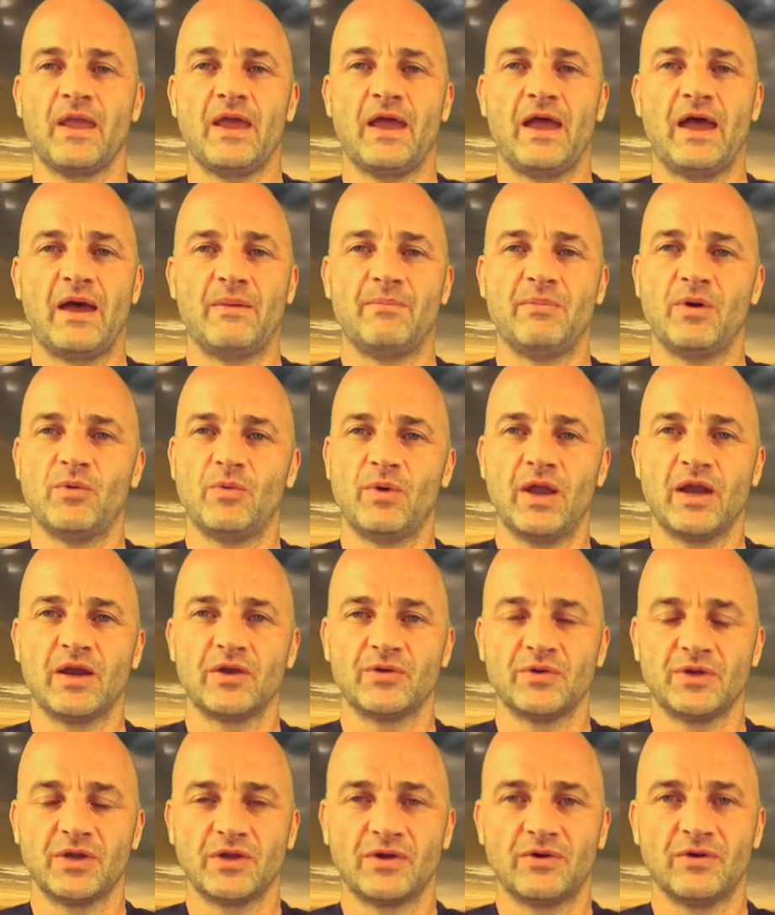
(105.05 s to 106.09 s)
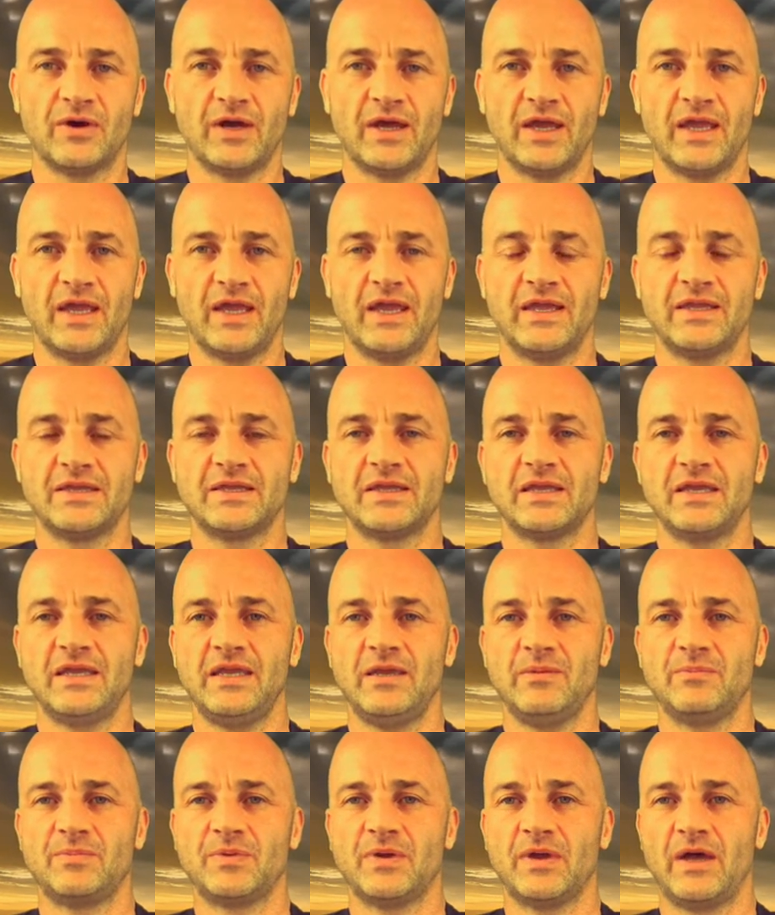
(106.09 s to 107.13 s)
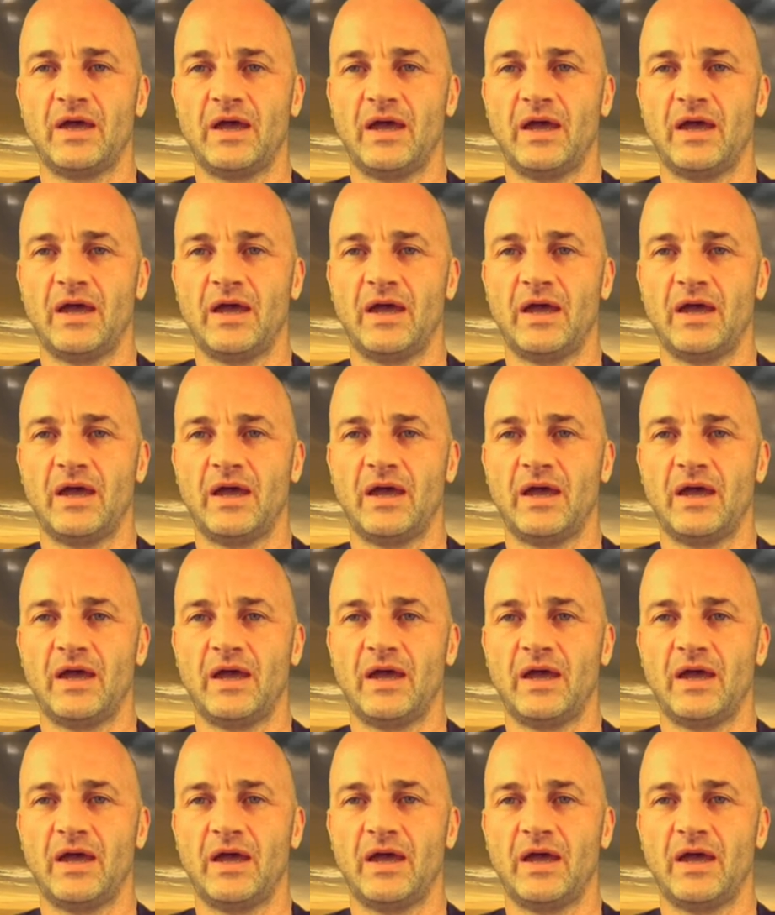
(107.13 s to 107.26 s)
But we are going to go ahead, keep